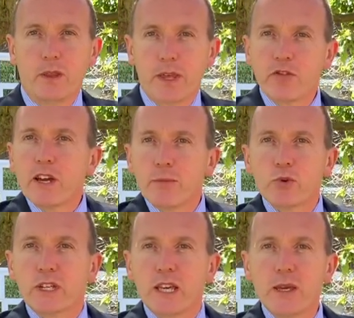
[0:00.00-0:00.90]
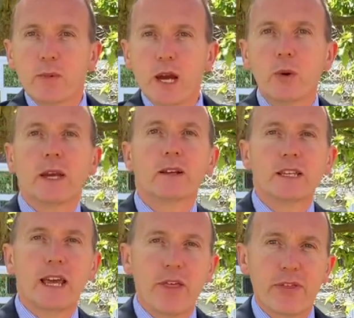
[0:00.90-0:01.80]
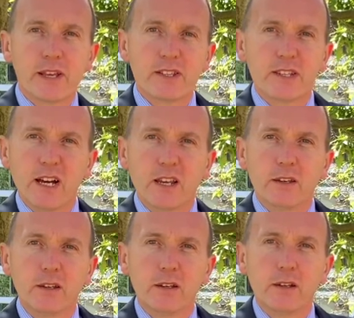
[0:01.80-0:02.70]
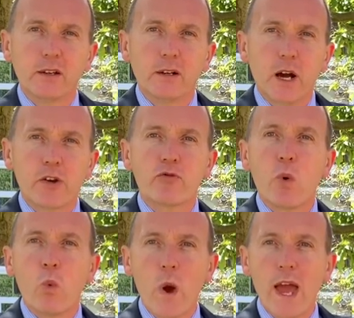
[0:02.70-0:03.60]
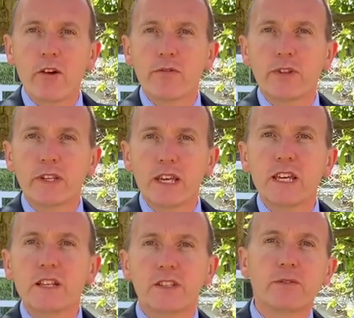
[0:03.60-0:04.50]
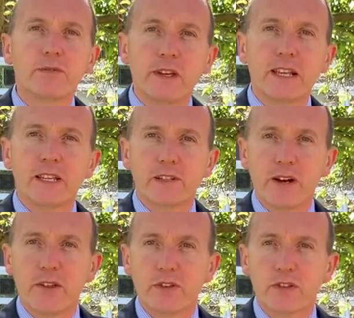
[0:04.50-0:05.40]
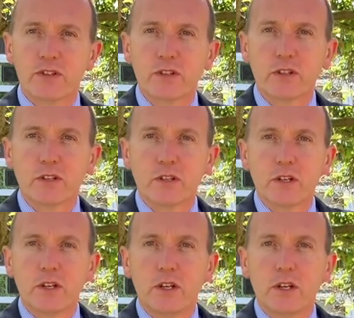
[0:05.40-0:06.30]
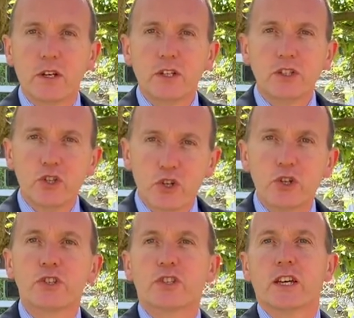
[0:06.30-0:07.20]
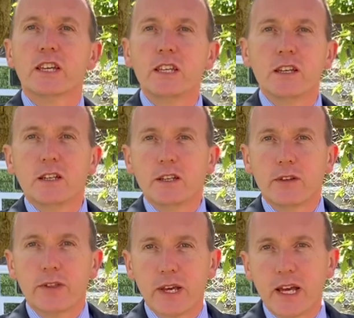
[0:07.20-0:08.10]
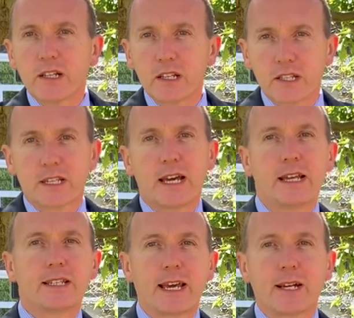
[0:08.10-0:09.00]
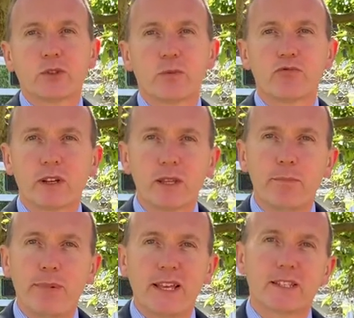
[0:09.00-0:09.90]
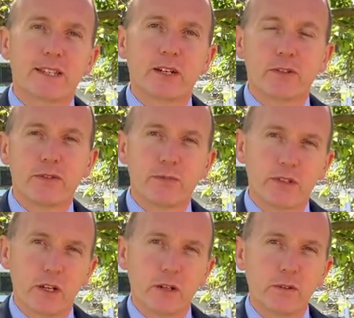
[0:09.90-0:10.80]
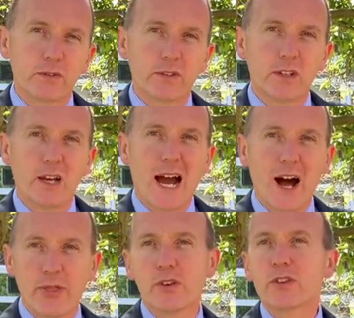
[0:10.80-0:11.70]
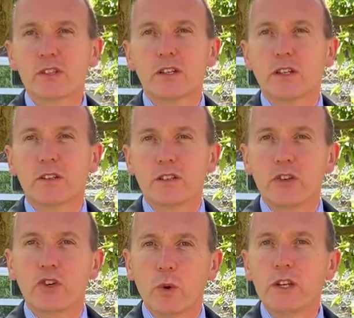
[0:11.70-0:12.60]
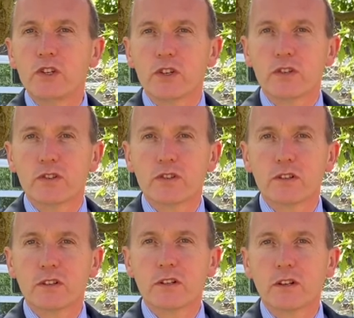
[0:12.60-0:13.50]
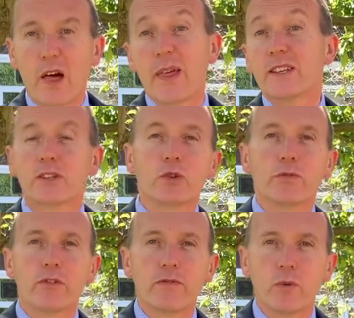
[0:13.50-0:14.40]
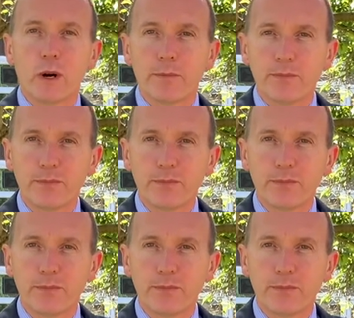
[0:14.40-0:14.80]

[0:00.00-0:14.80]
They're able to keep going to get things done and are aware of the needs and feelings of others. You could say that they understand how to bring the best out of themselves, others, and situations. And that's good for everyone.